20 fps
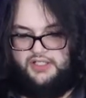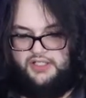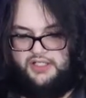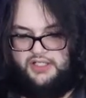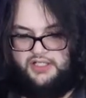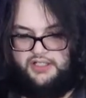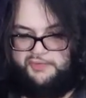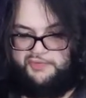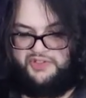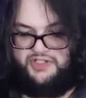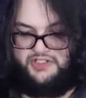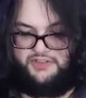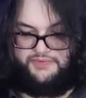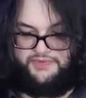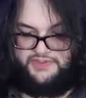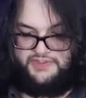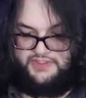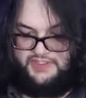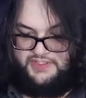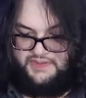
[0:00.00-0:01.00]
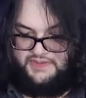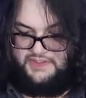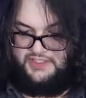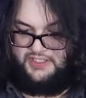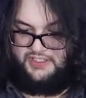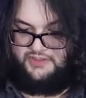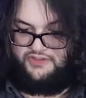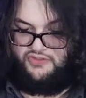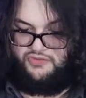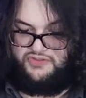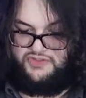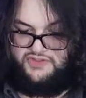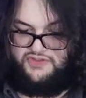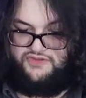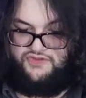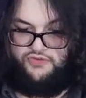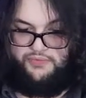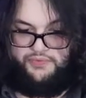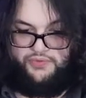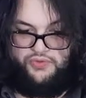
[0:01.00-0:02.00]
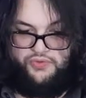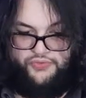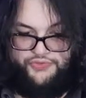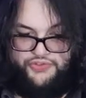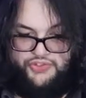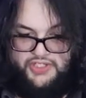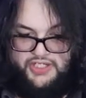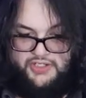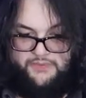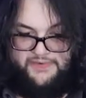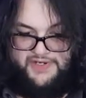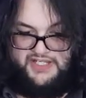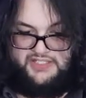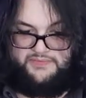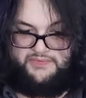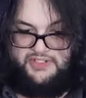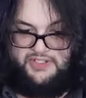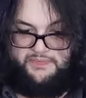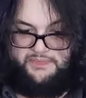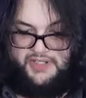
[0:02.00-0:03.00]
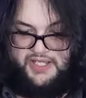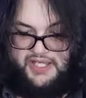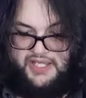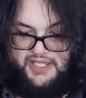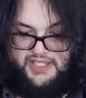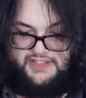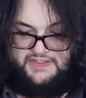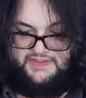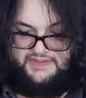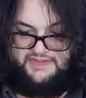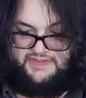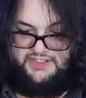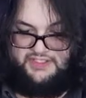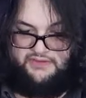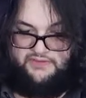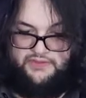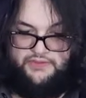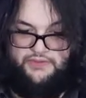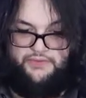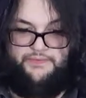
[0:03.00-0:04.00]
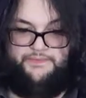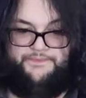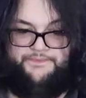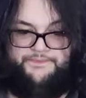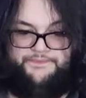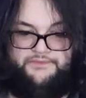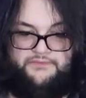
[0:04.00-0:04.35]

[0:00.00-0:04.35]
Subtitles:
Here's what's inside it too, which is super cool. So you get a Raspberry Pi Zero.